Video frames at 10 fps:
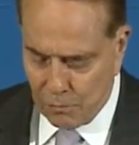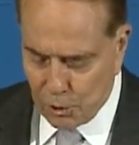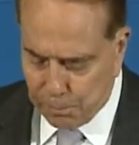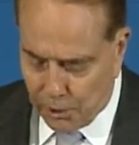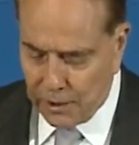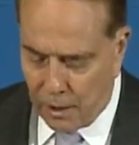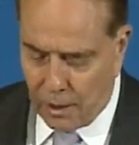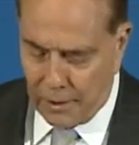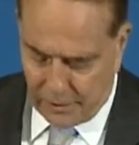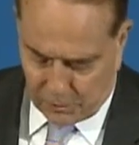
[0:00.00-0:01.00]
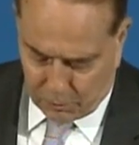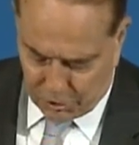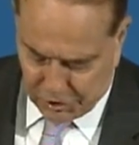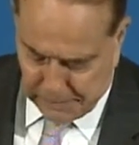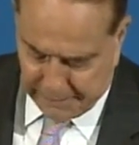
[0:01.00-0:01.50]
was pretty hard. And of
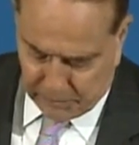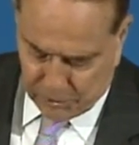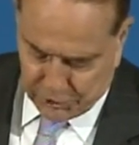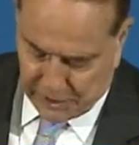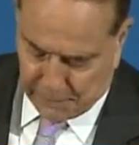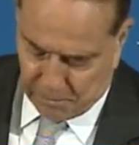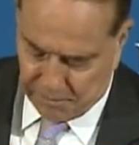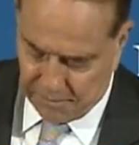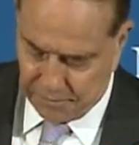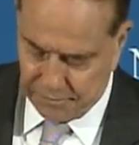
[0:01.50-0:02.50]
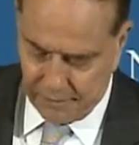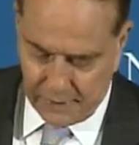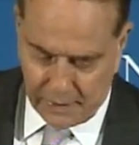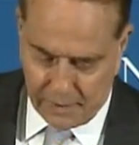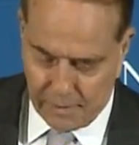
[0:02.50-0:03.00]
course, some of it was aimed
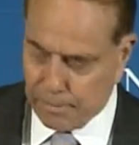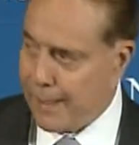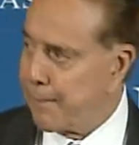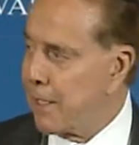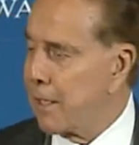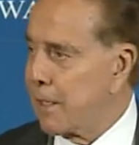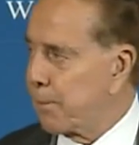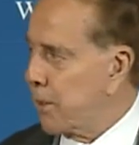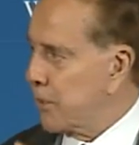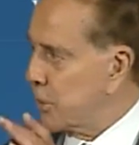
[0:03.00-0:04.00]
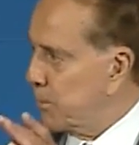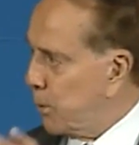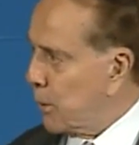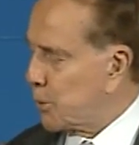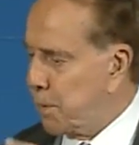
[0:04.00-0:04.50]
primarily at President
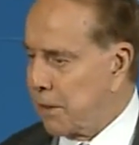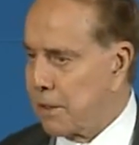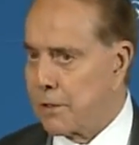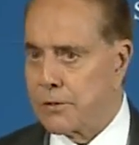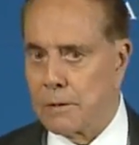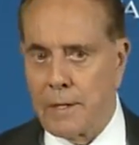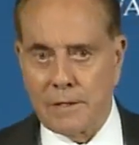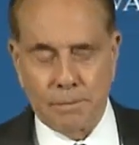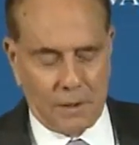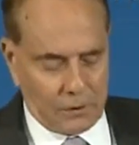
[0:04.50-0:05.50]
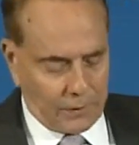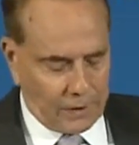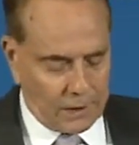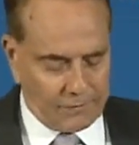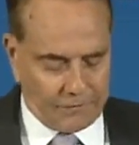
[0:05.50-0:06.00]
Bush because there hasn't been a
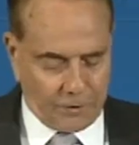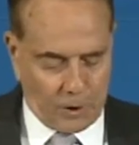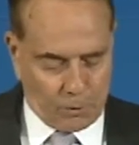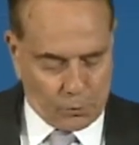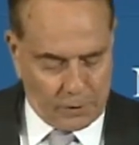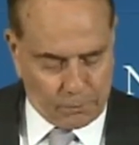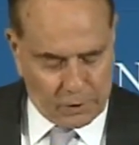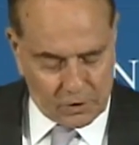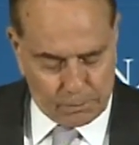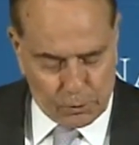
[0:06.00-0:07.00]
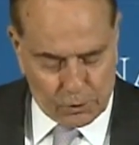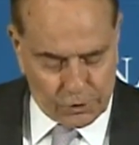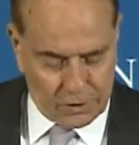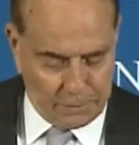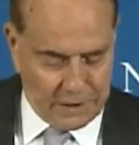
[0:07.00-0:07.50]
great love affair between President
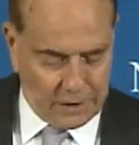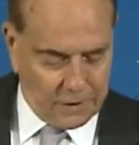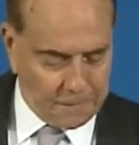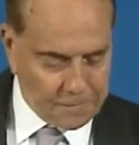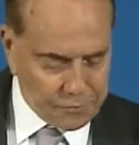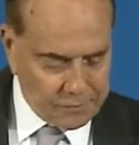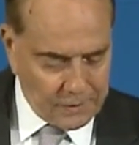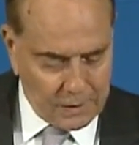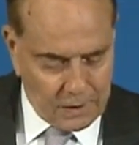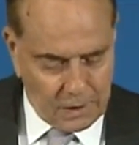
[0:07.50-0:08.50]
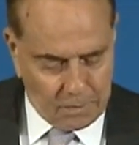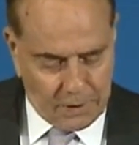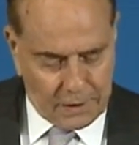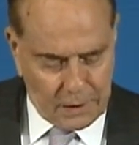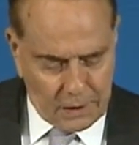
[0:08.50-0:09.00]
Bush and the media.
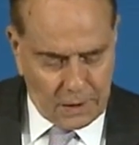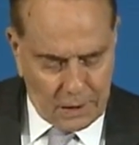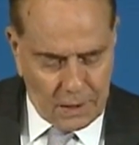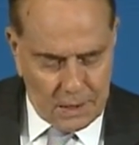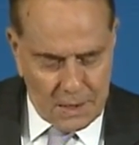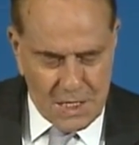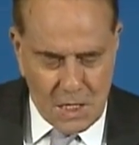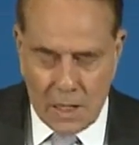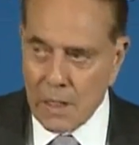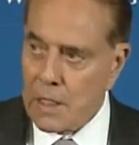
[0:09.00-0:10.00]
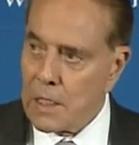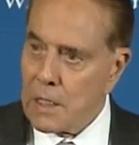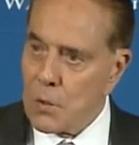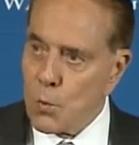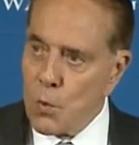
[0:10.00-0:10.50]
But
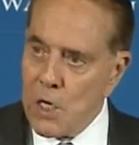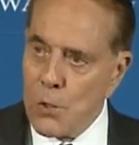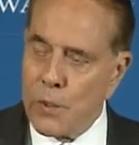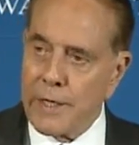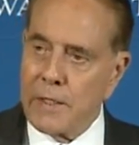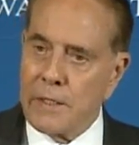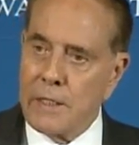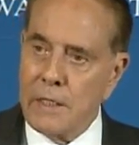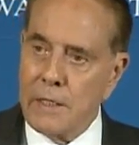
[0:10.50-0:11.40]
we wanted